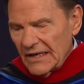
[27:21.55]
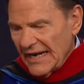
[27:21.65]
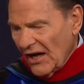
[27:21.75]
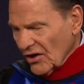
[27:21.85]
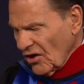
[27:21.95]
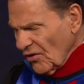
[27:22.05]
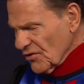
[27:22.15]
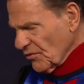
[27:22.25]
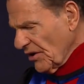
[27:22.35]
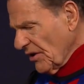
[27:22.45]
Now, I'll
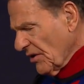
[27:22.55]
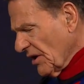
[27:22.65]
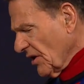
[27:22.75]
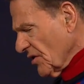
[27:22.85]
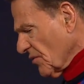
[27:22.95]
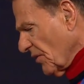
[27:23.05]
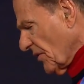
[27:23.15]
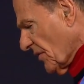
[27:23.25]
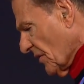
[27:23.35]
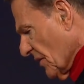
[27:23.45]
close with this,
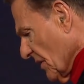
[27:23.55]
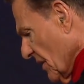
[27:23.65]
with